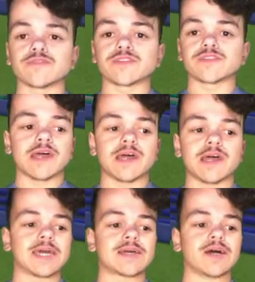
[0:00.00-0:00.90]
going to
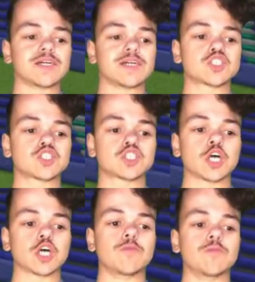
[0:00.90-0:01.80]
take, like,
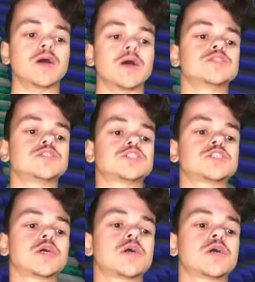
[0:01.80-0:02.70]
so much,
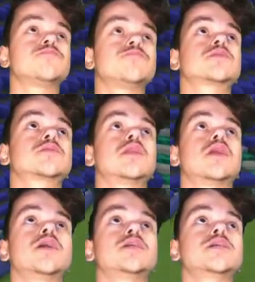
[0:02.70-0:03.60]

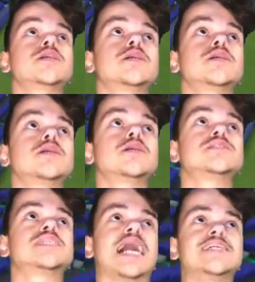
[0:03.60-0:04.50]
like,
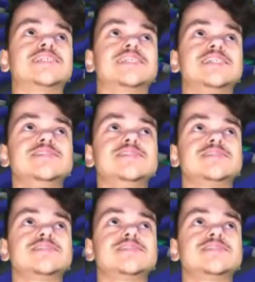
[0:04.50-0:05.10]
to add in.